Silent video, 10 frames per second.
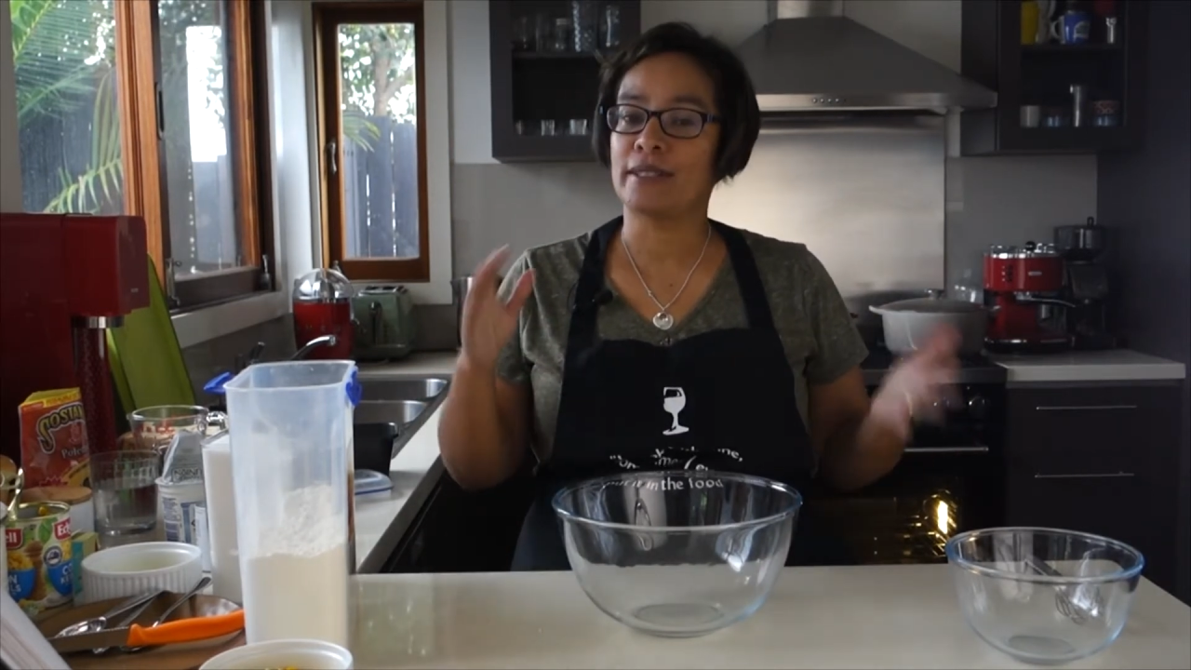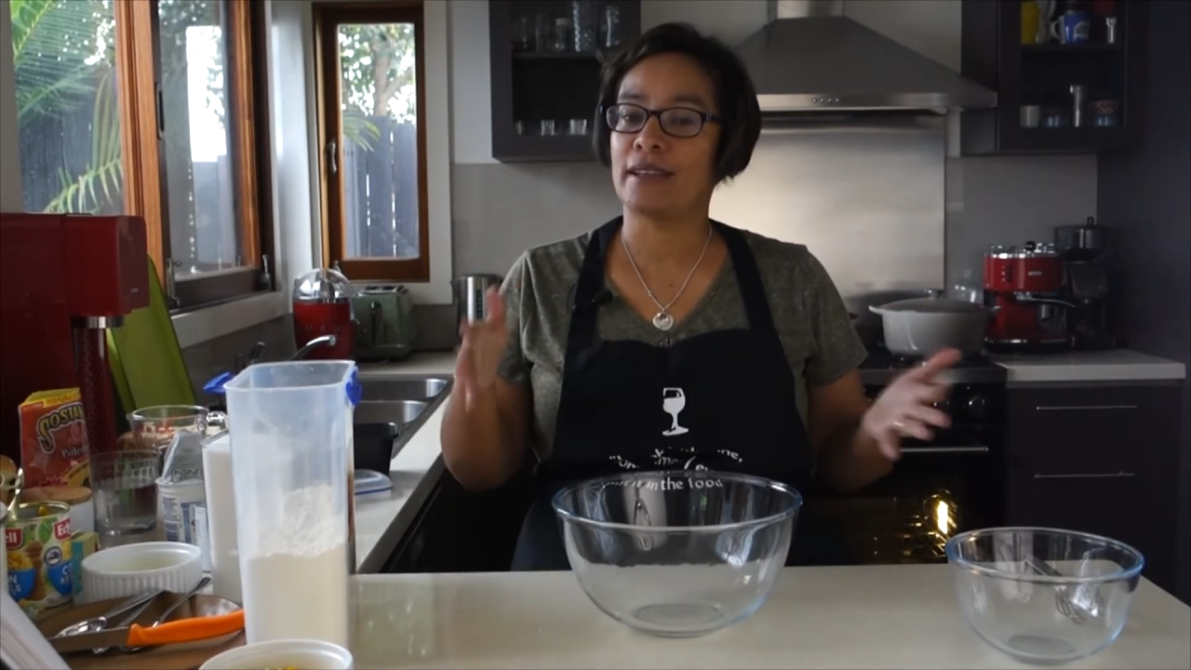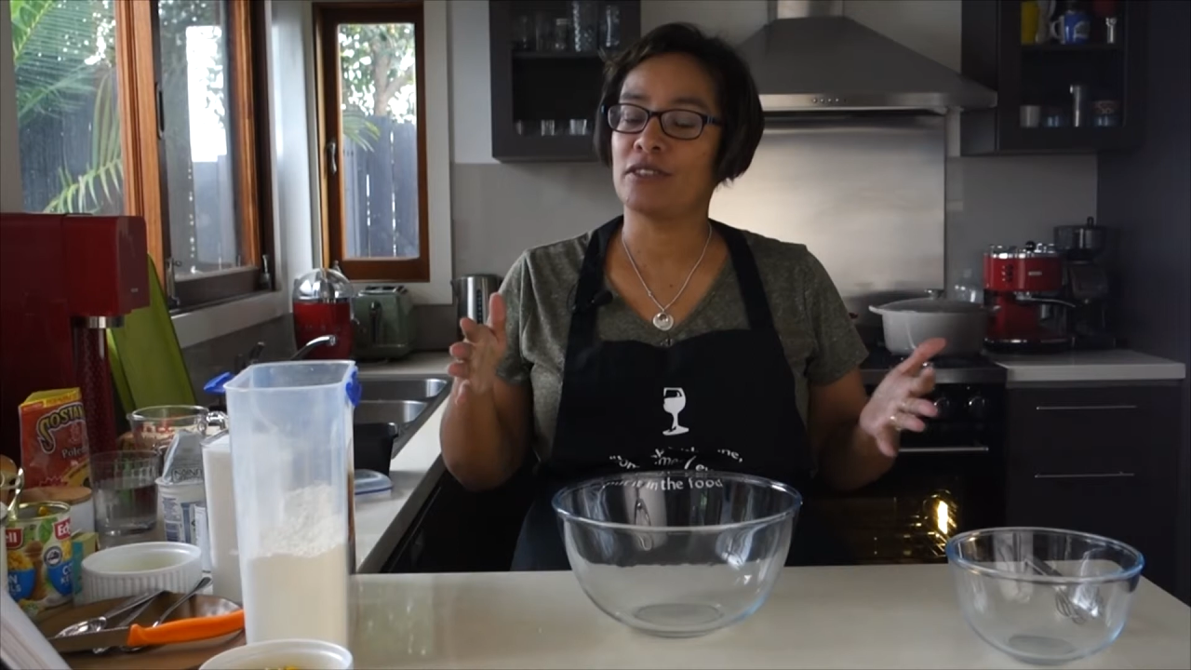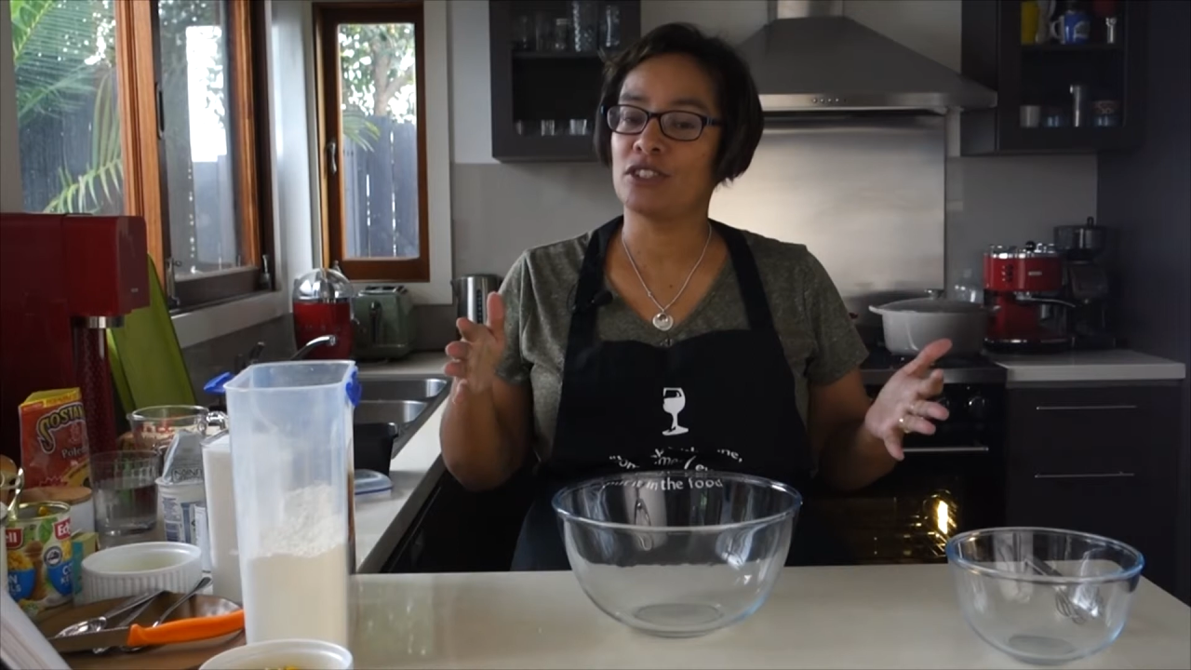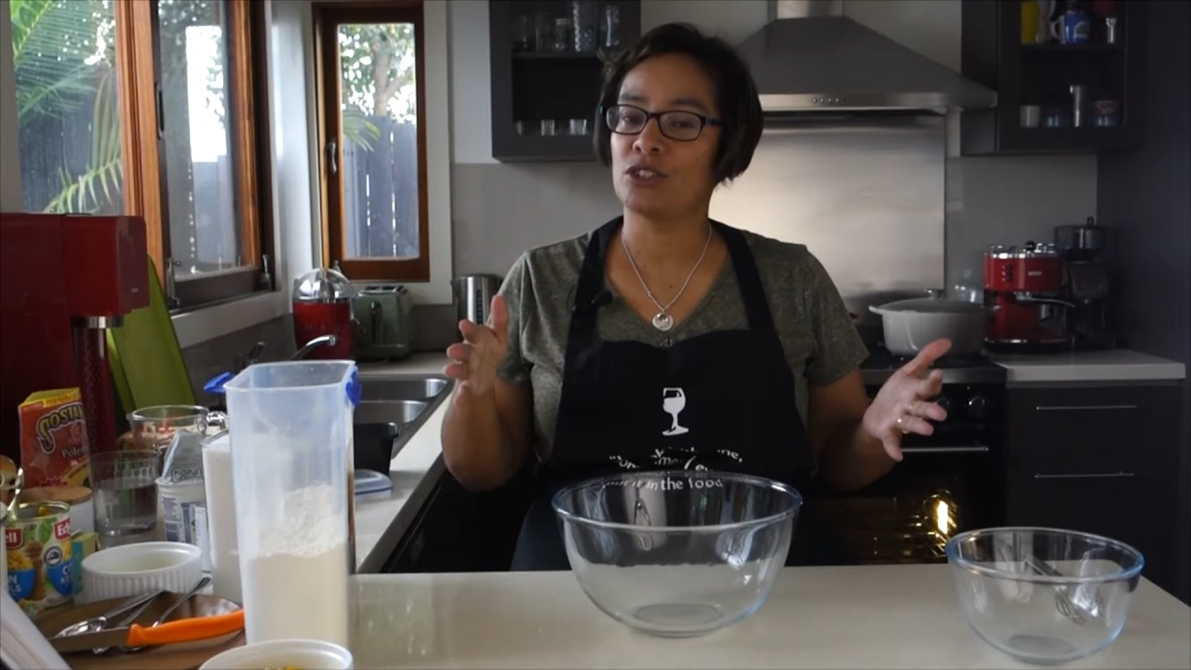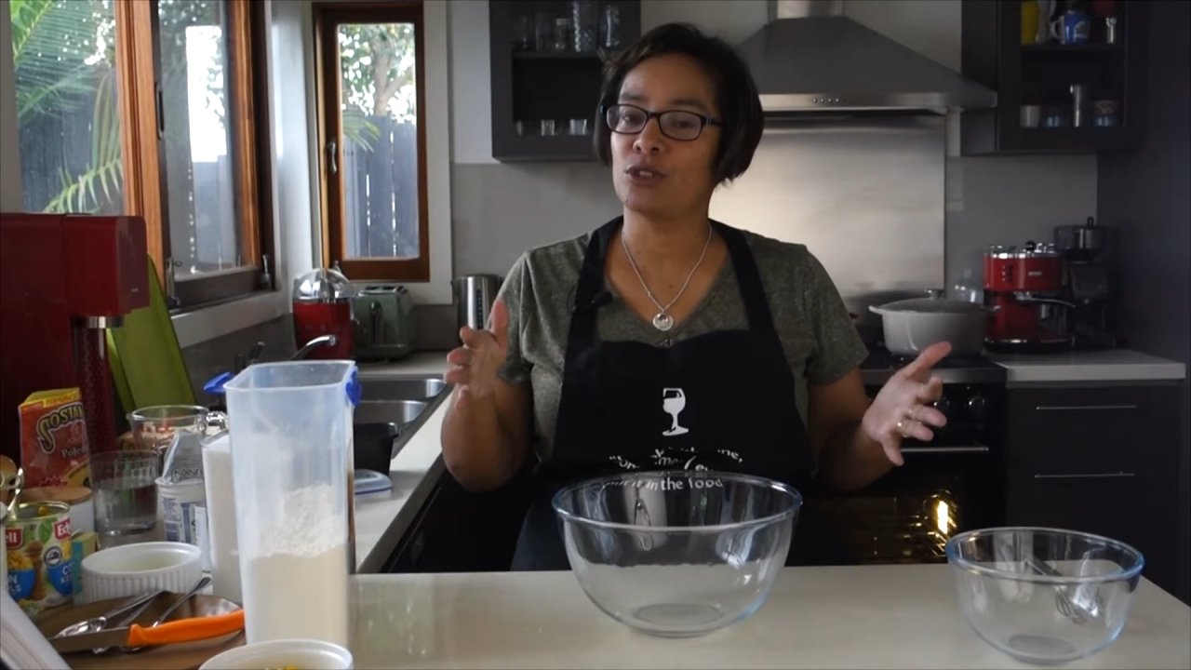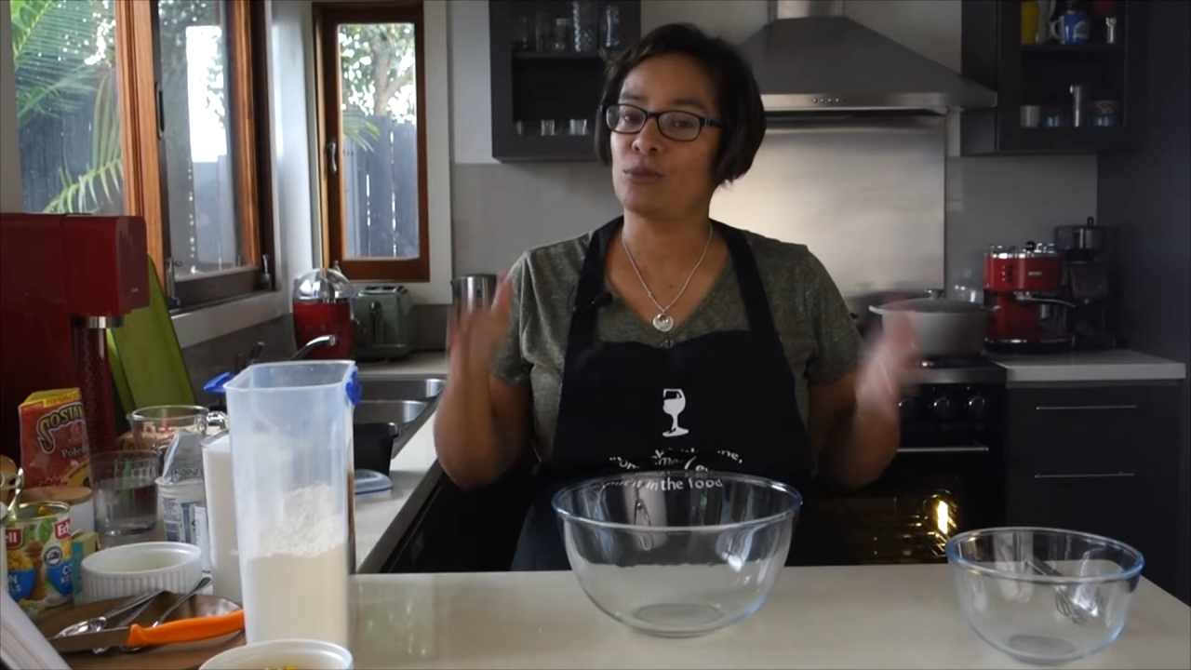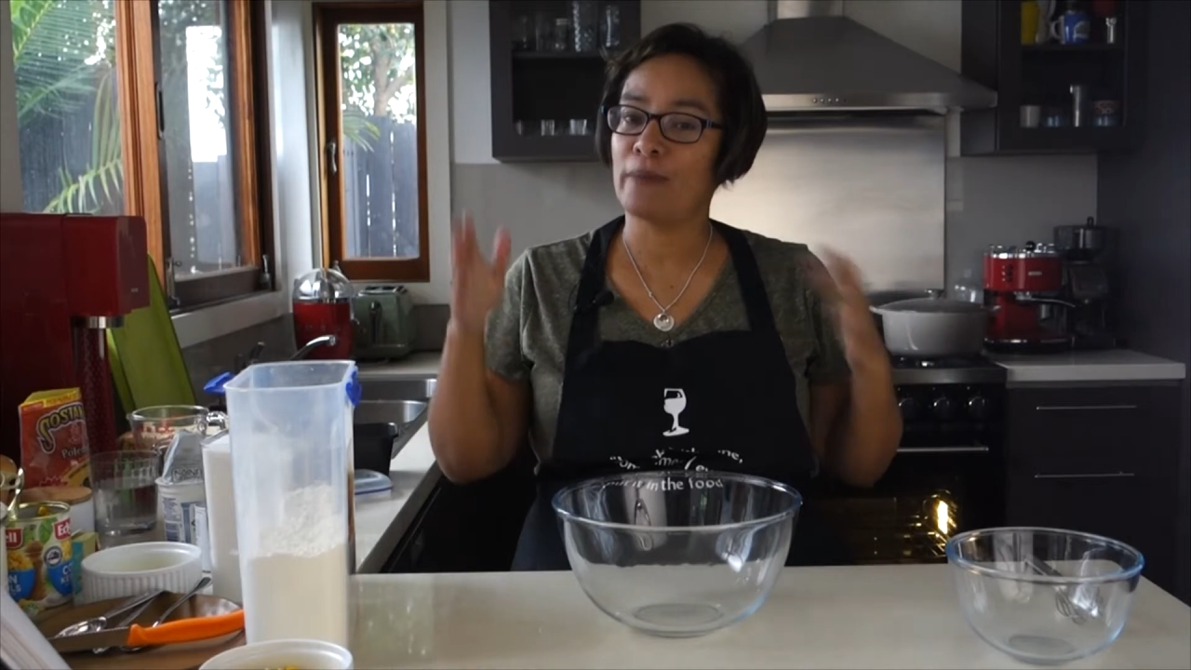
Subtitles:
to make an